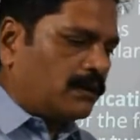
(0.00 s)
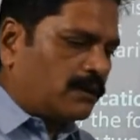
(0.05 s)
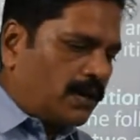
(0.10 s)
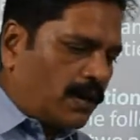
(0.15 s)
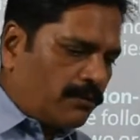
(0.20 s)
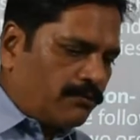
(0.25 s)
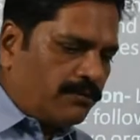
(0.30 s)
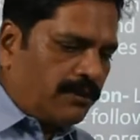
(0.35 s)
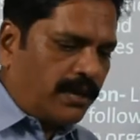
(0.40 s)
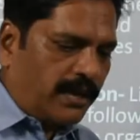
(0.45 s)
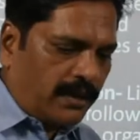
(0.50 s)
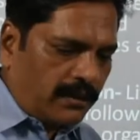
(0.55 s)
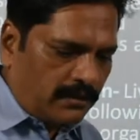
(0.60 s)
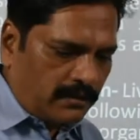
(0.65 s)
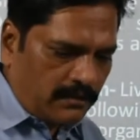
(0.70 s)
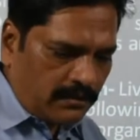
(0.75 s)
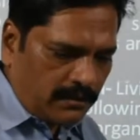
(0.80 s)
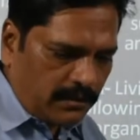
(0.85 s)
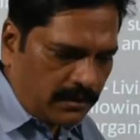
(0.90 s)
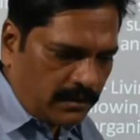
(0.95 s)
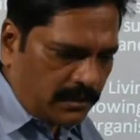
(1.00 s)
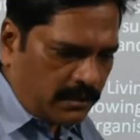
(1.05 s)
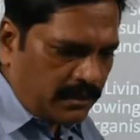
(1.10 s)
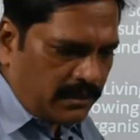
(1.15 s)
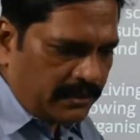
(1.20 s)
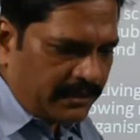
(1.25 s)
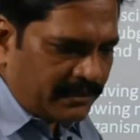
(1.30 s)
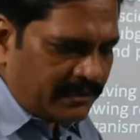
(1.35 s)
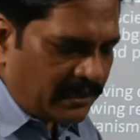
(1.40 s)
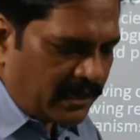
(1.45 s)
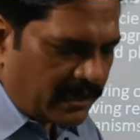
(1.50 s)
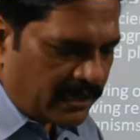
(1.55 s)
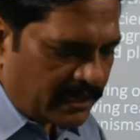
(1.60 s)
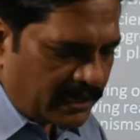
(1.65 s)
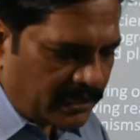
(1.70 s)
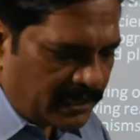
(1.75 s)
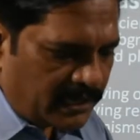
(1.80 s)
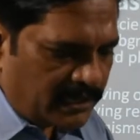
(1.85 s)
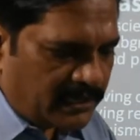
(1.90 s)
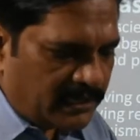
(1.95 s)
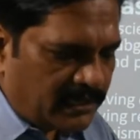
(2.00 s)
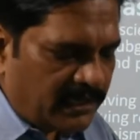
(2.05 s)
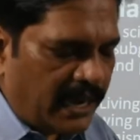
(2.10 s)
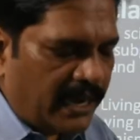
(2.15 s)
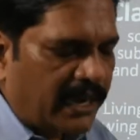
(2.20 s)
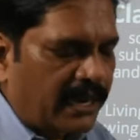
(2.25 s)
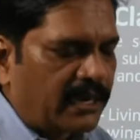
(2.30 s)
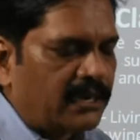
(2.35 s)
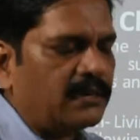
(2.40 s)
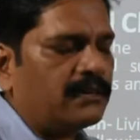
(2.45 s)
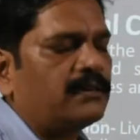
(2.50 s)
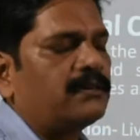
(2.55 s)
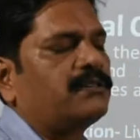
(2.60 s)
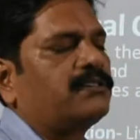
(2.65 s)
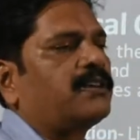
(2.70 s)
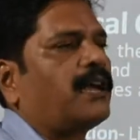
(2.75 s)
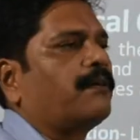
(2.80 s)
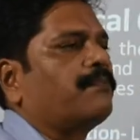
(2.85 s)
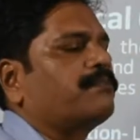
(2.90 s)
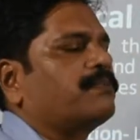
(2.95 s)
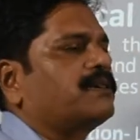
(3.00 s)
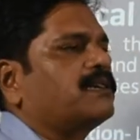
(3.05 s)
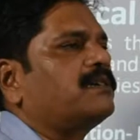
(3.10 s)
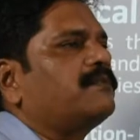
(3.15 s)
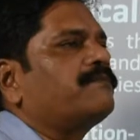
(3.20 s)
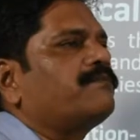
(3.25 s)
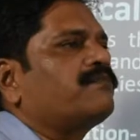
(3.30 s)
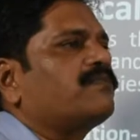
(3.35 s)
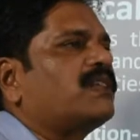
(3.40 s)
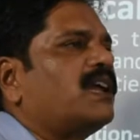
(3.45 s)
now we are starting the second chapter,